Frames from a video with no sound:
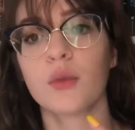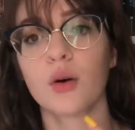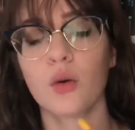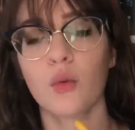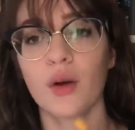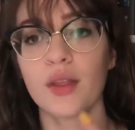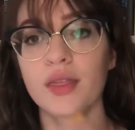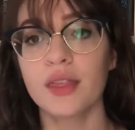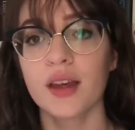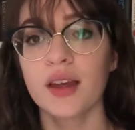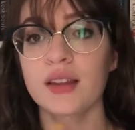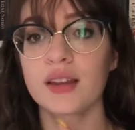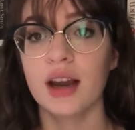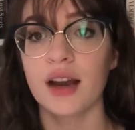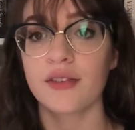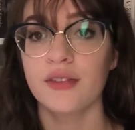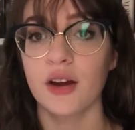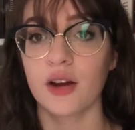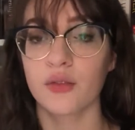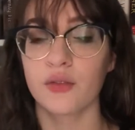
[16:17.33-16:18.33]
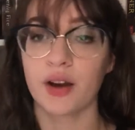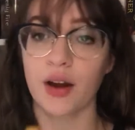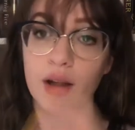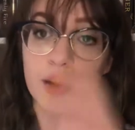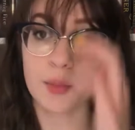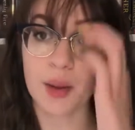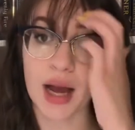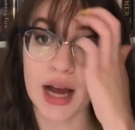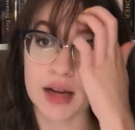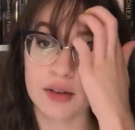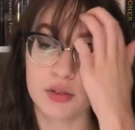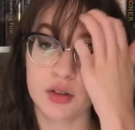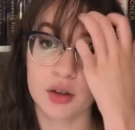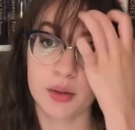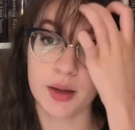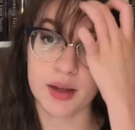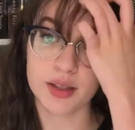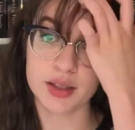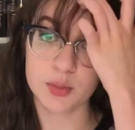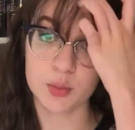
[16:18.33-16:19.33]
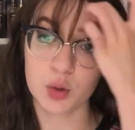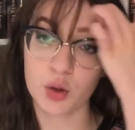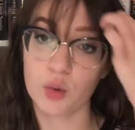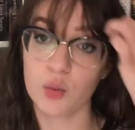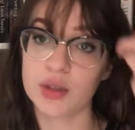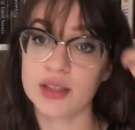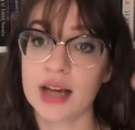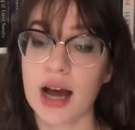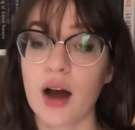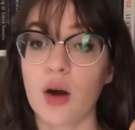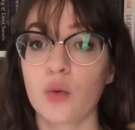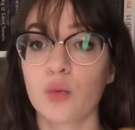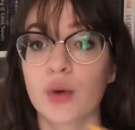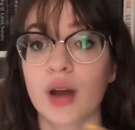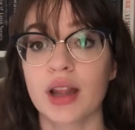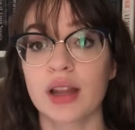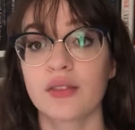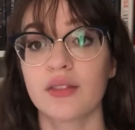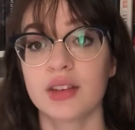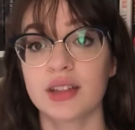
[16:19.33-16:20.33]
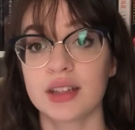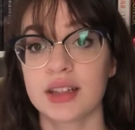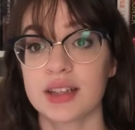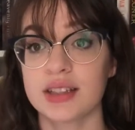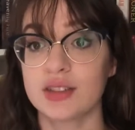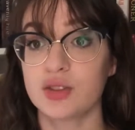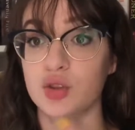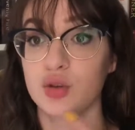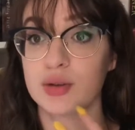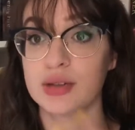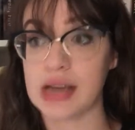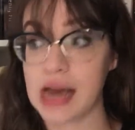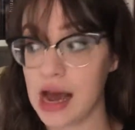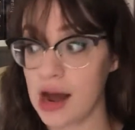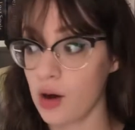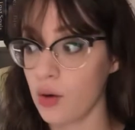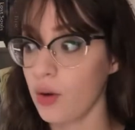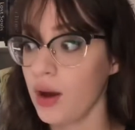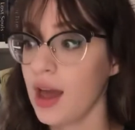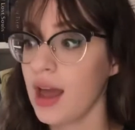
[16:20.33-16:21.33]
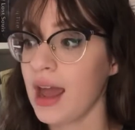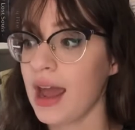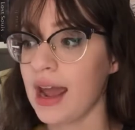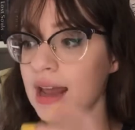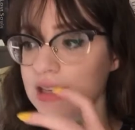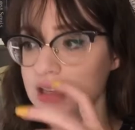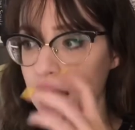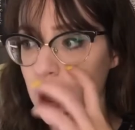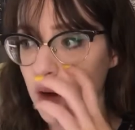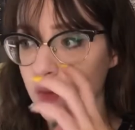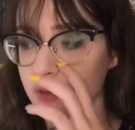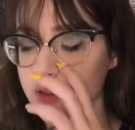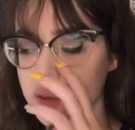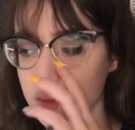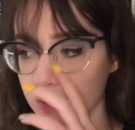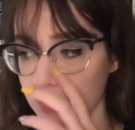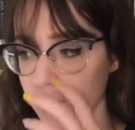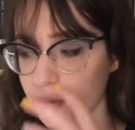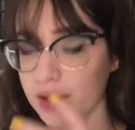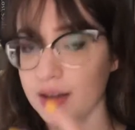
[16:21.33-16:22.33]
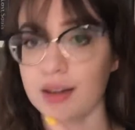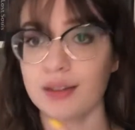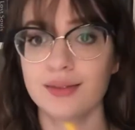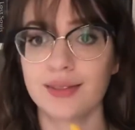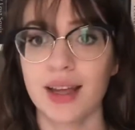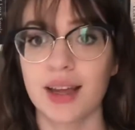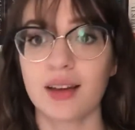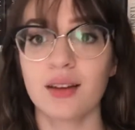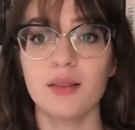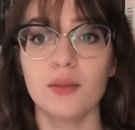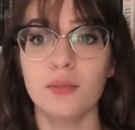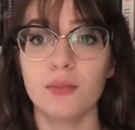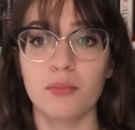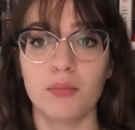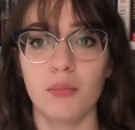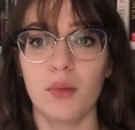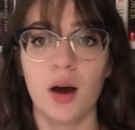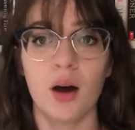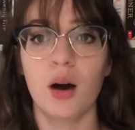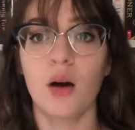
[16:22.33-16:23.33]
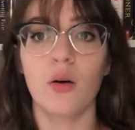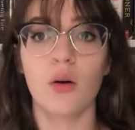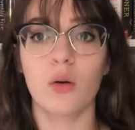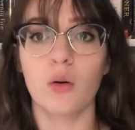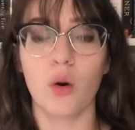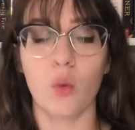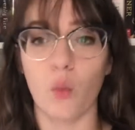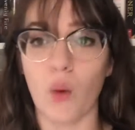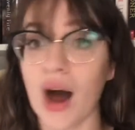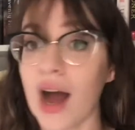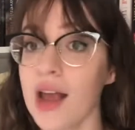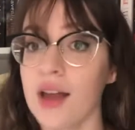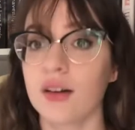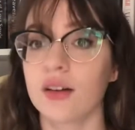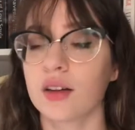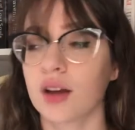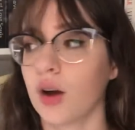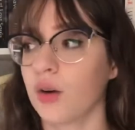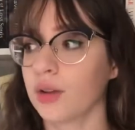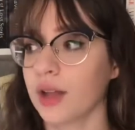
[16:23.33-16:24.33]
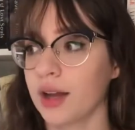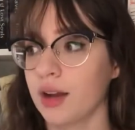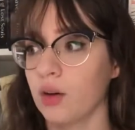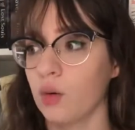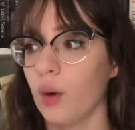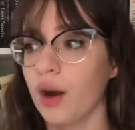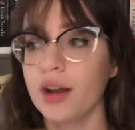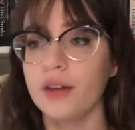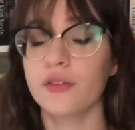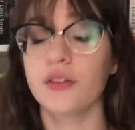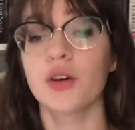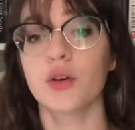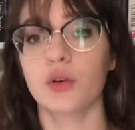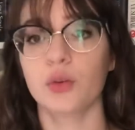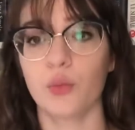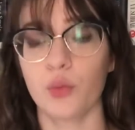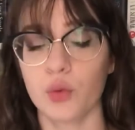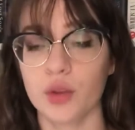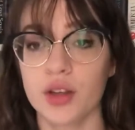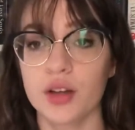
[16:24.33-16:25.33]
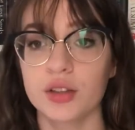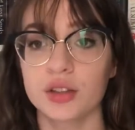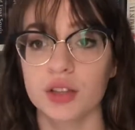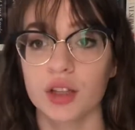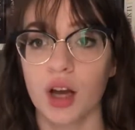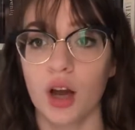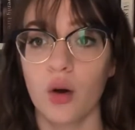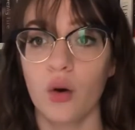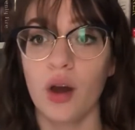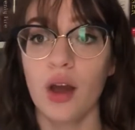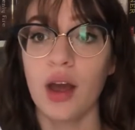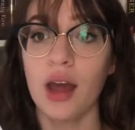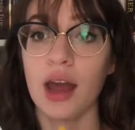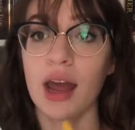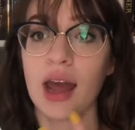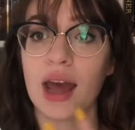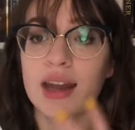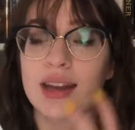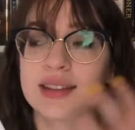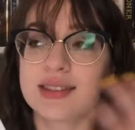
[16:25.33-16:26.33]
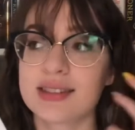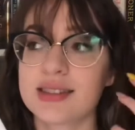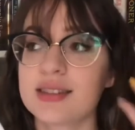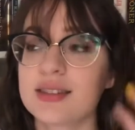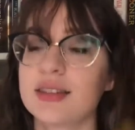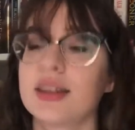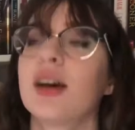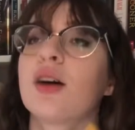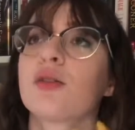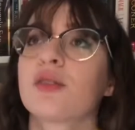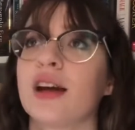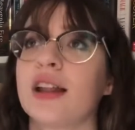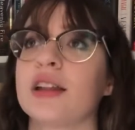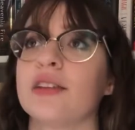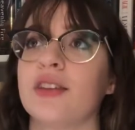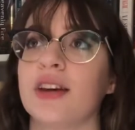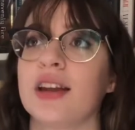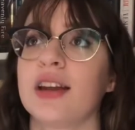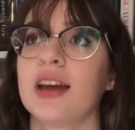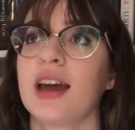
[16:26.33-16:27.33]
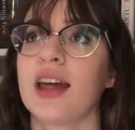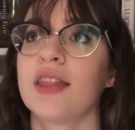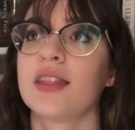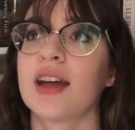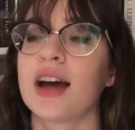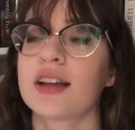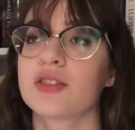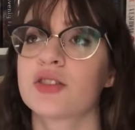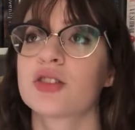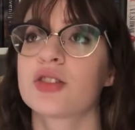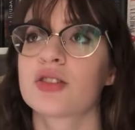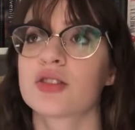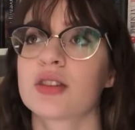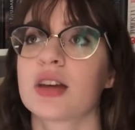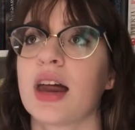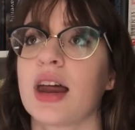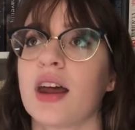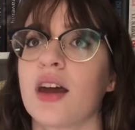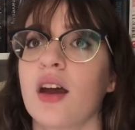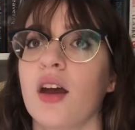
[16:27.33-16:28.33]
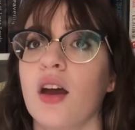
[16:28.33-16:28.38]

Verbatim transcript: One thing that I found very impactful about this book was how relevant it is to now and how this was written like a, a while ago, like quite a few years ago, and it's still relevant. And that's just like,